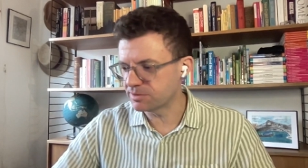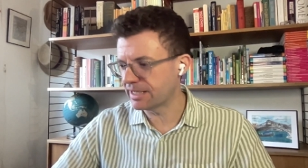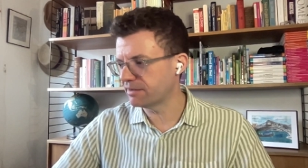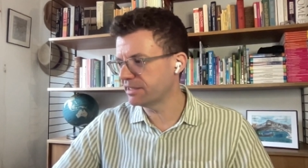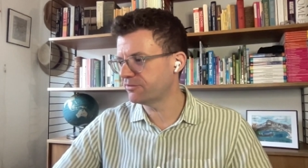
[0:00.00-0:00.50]

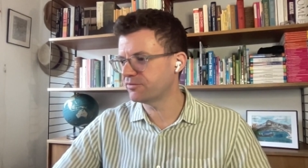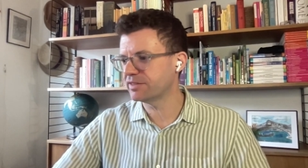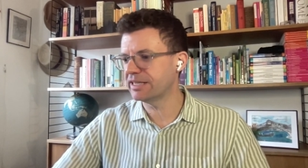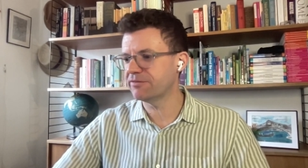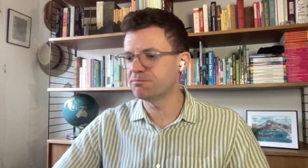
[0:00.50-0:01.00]
Now, if
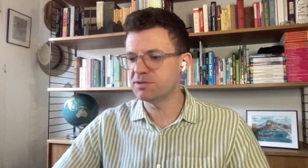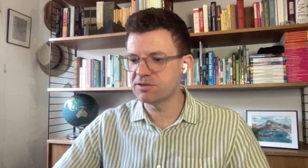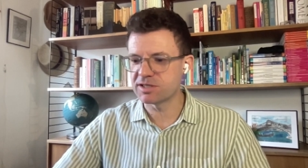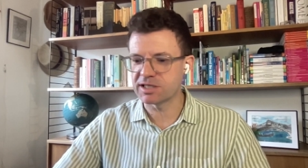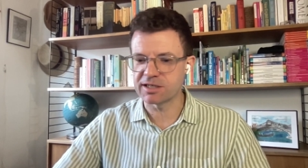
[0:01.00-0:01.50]

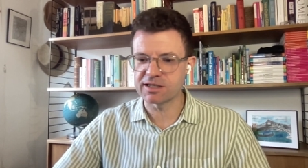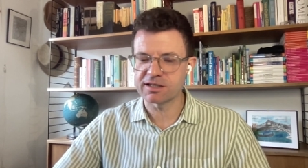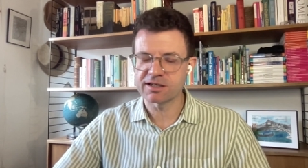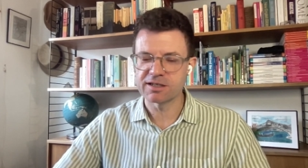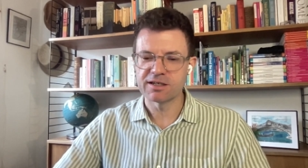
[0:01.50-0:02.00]

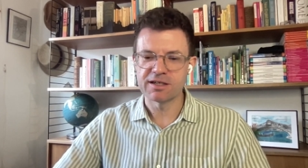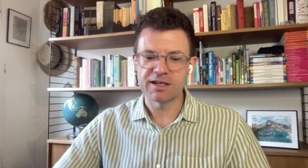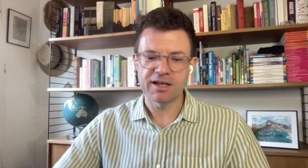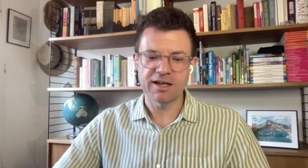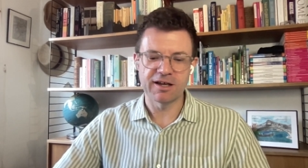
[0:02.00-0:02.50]
music
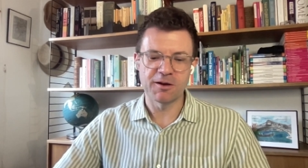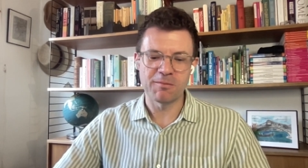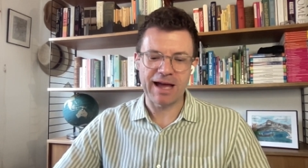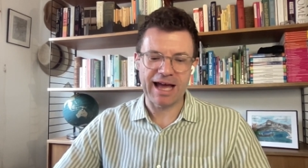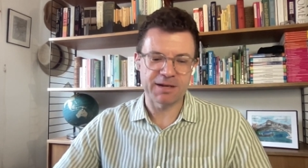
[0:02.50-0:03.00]
and
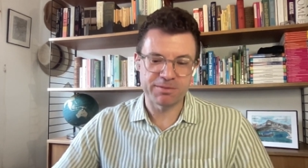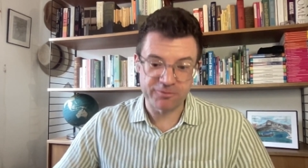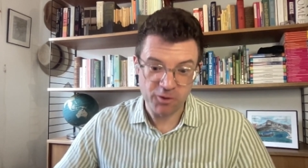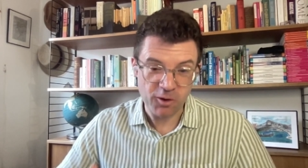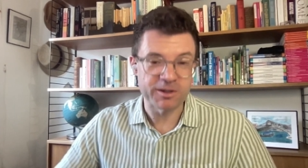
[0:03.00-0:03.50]
a
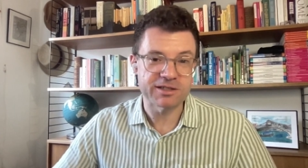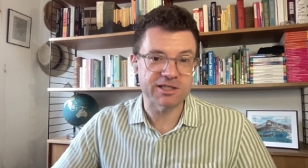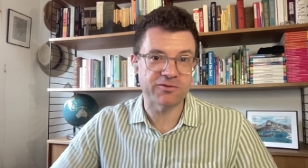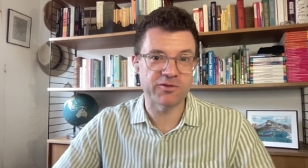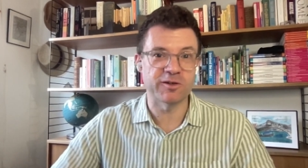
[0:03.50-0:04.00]
performance
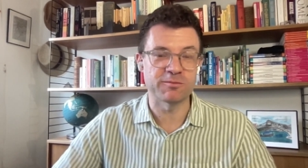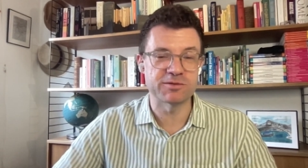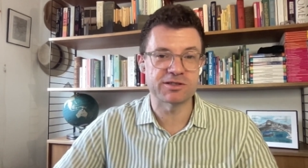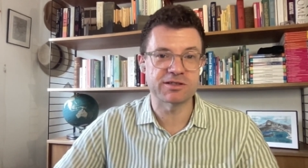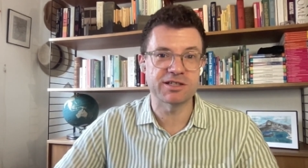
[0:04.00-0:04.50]
that's
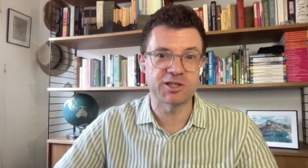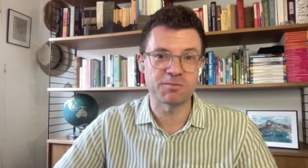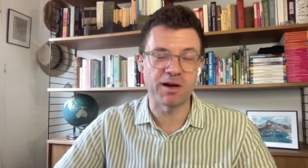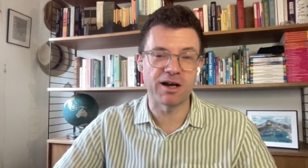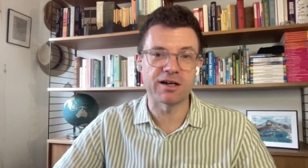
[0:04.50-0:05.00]
filmed can
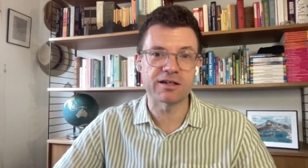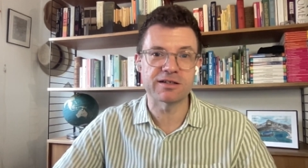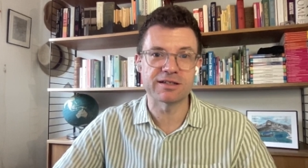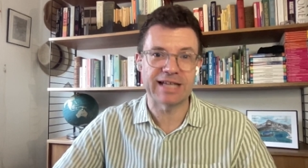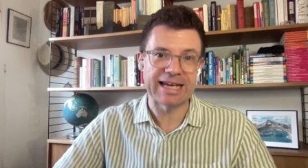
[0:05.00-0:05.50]
spark
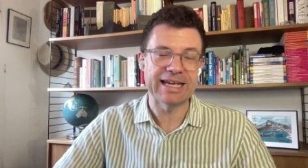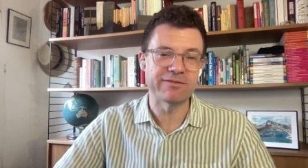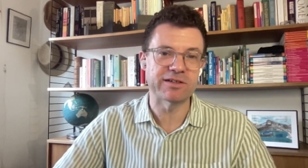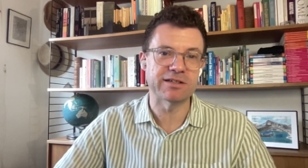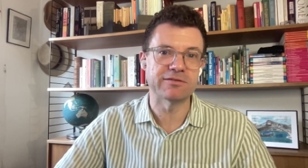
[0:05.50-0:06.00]
that
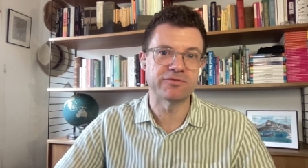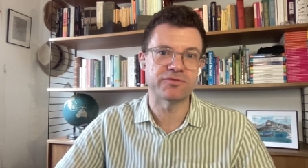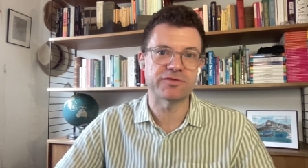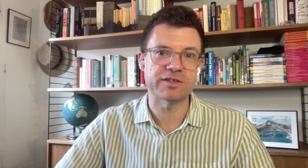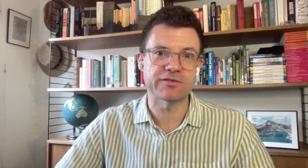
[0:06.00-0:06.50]
level of
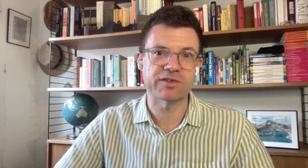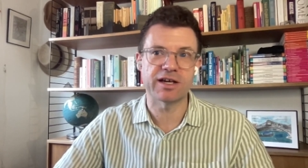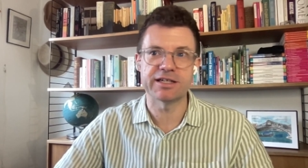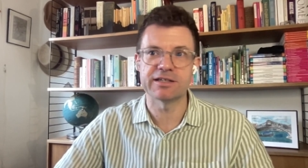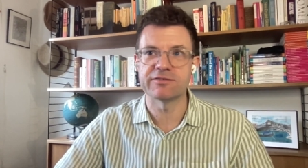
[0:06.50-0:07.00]

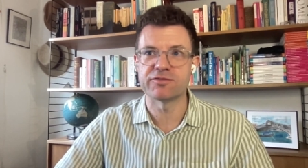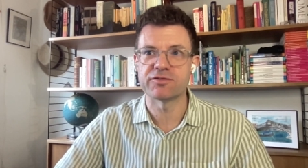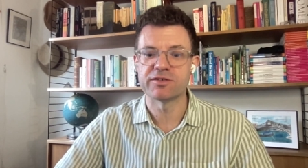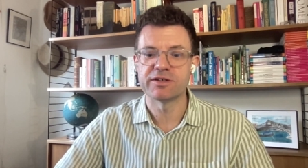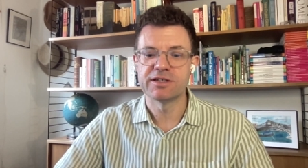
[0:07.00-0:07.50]
kind of
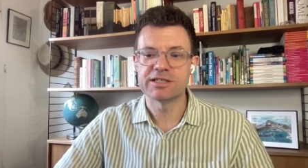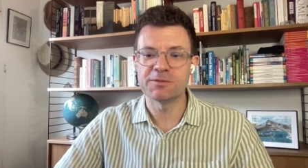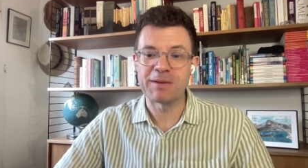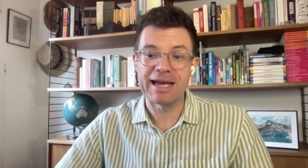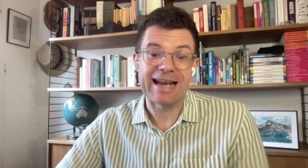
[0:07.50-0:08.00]

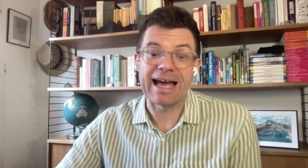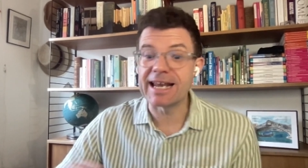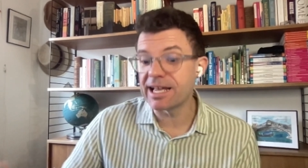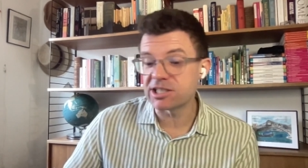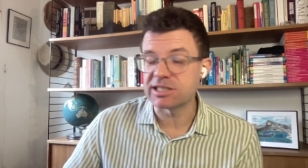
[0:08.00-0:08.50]
debate, and
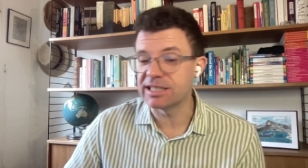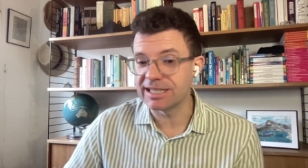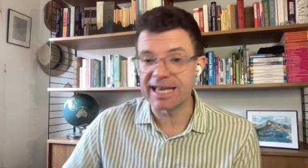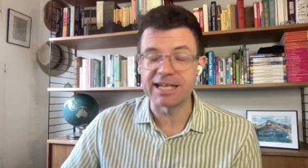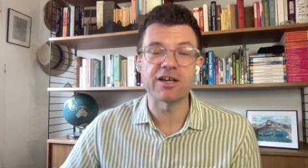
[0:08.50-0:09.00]
actually in
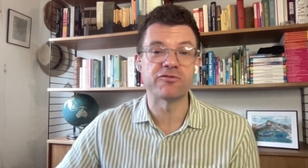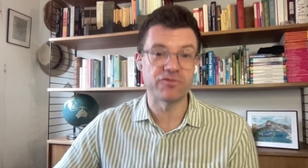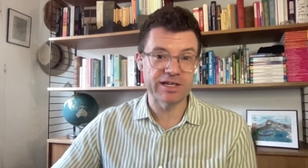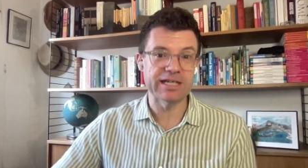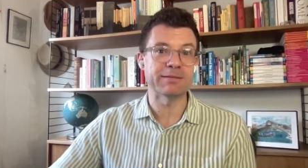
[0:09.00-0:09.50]
the end a
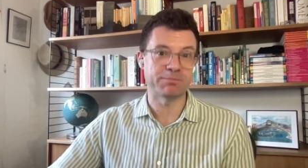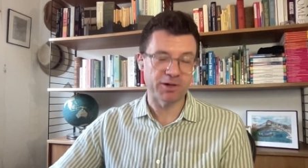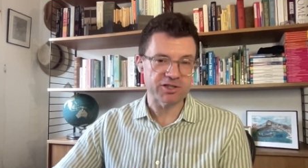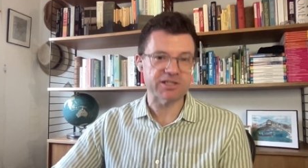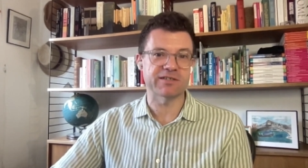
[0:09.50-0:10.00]
really
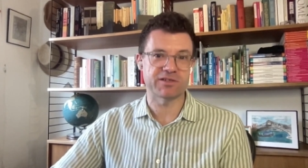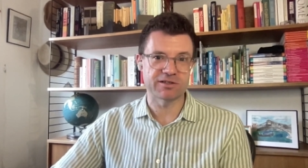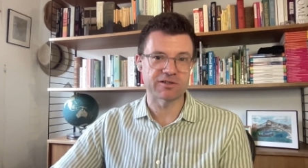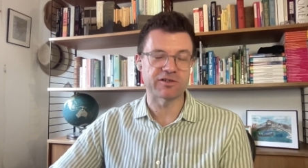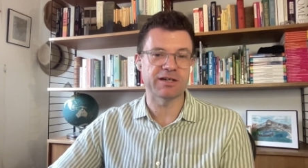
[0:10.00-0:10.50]
positive
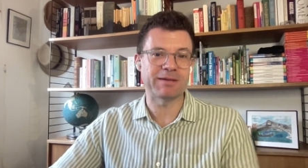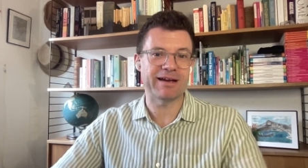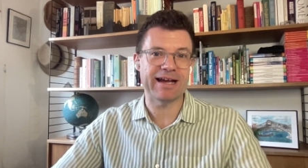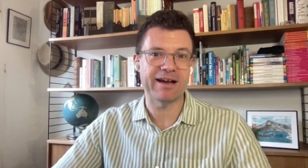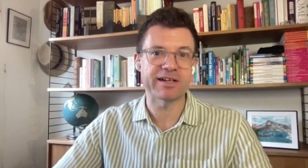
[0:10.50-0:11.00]
story
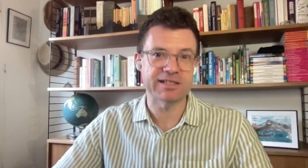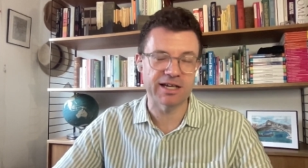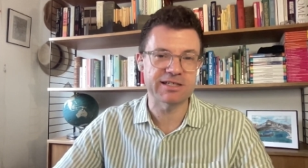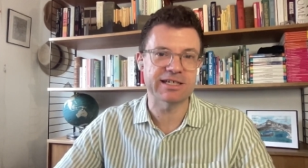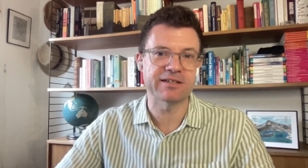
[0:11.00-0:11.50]
about how
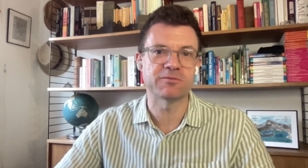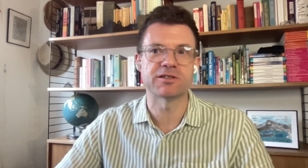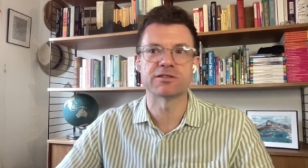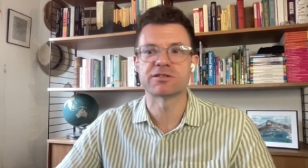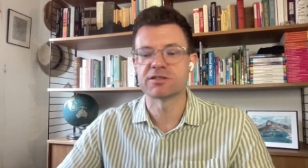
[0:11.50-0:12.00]
exciting it
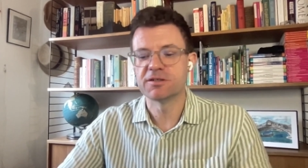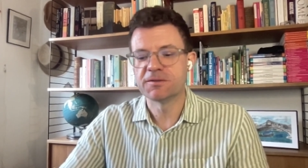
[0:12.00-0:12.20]
was